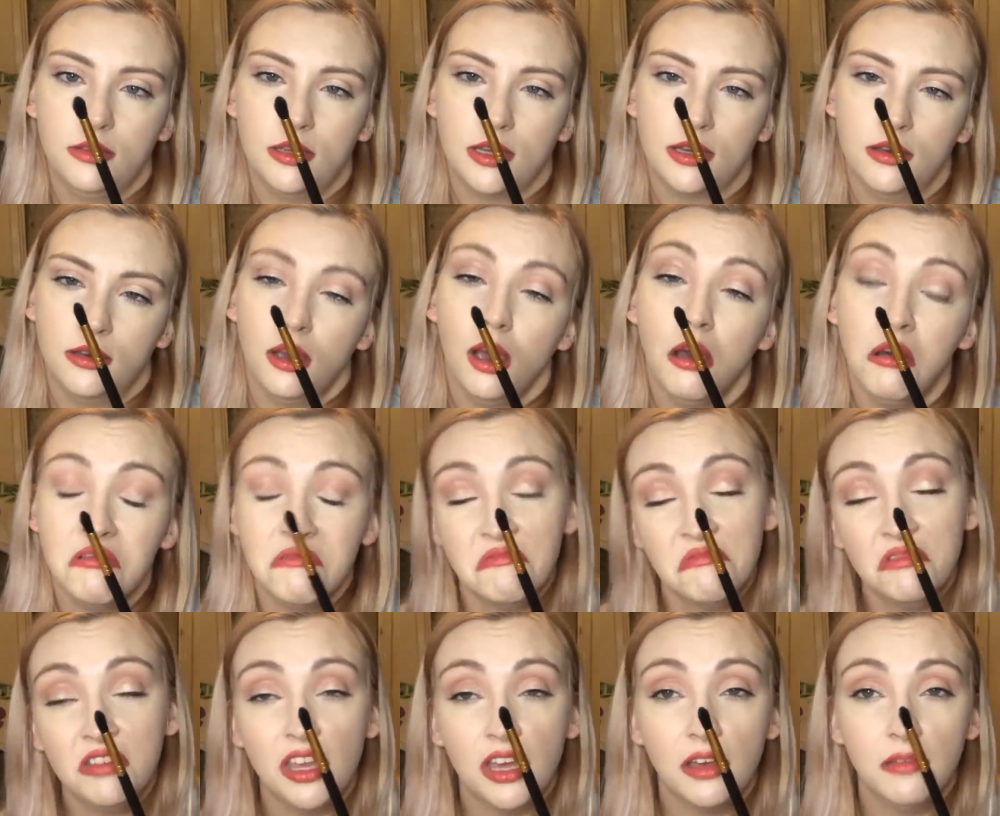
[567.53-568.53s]
yeah,
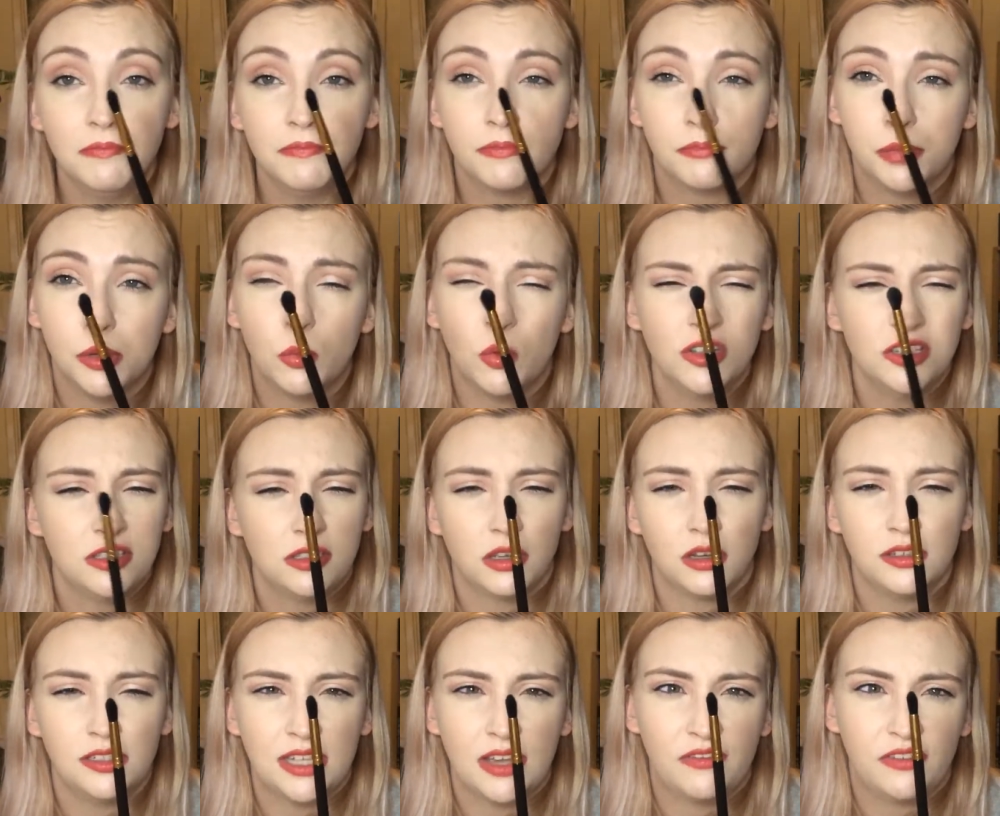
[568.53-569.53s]
but one
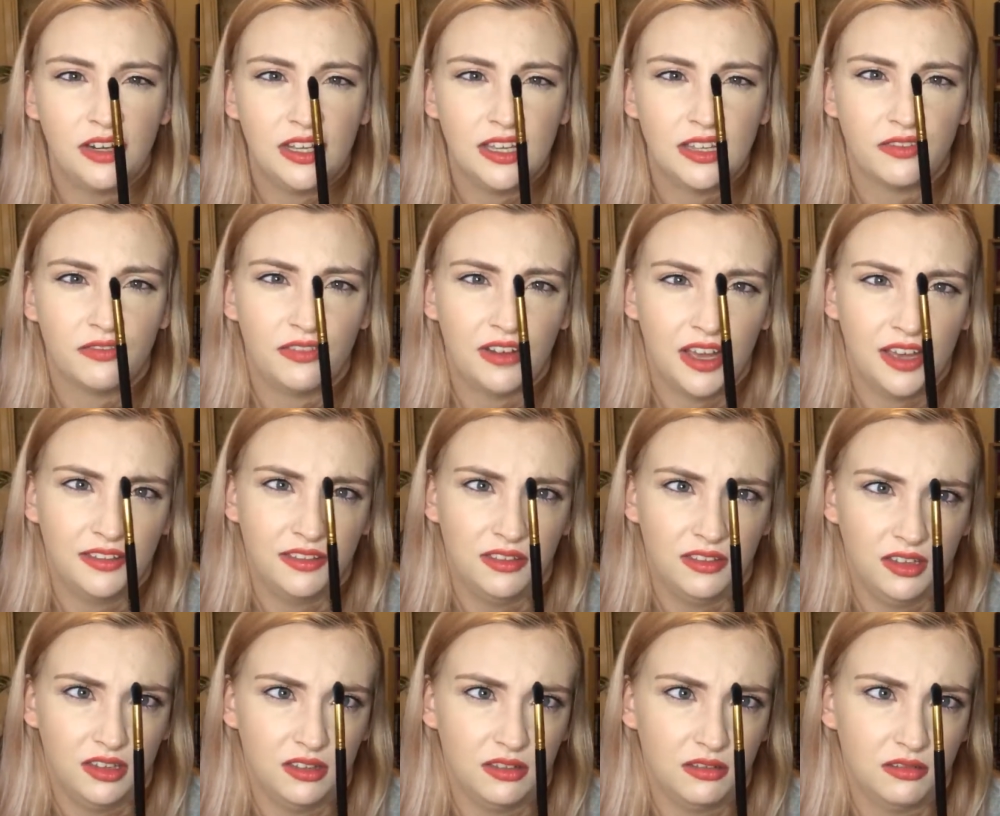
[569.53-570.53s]
side definitely is flatter than
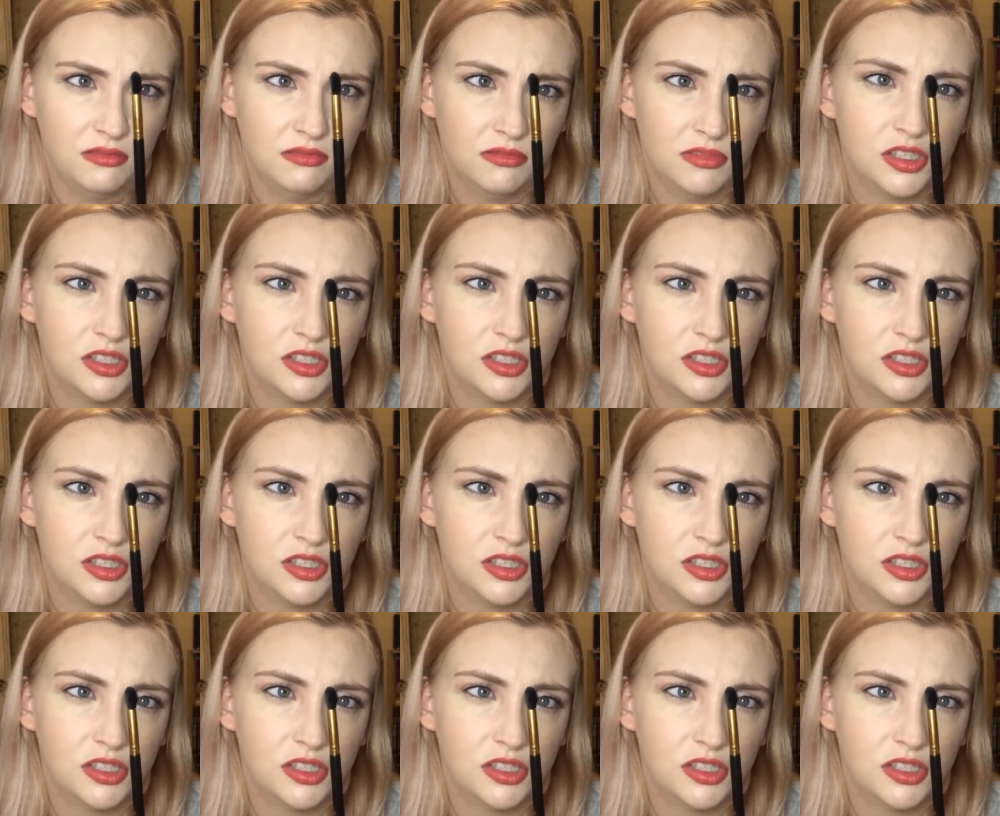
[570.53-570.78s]
the other.